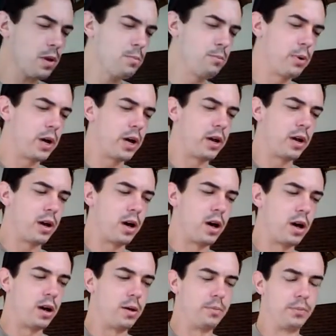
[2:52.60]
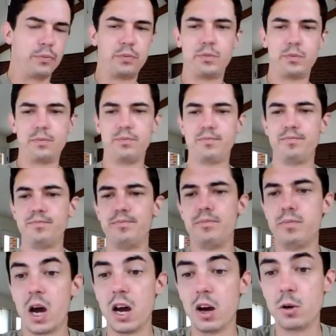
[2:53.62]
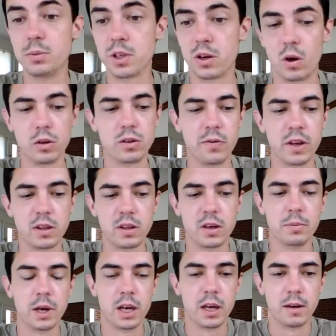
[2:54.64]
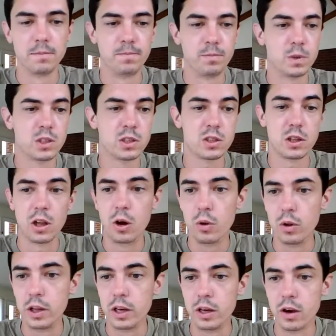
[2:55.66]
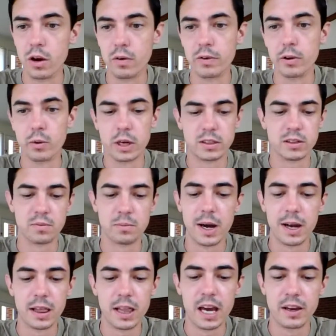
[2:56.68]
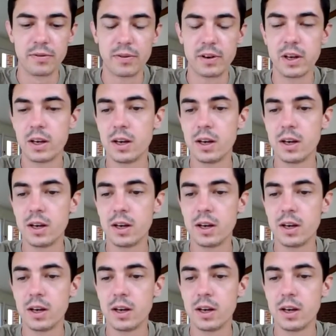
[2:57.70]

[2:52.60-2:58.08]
But I hope to cultivate them and slowly over the rest of my life